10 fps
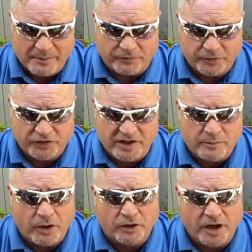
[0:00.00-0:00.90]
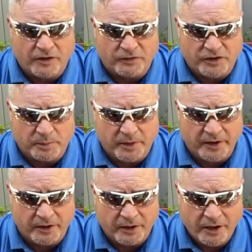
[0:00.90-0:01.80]
a first-team all-conference
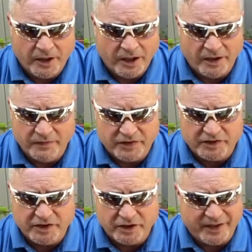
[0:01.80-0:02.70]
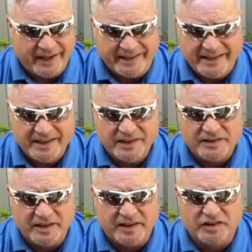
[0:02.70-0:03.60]
player this year. And he is
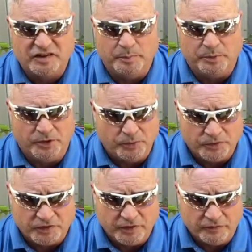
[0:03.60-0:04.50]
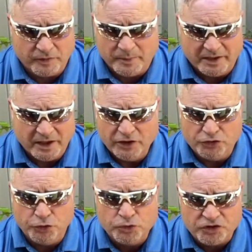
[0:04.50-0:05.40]
explosive. I mean,
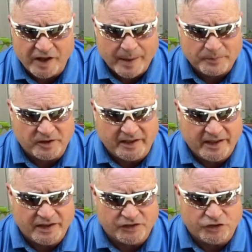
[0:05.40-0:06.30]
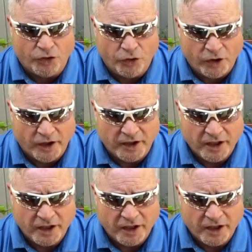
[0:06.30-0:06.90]
two steps and he is gone.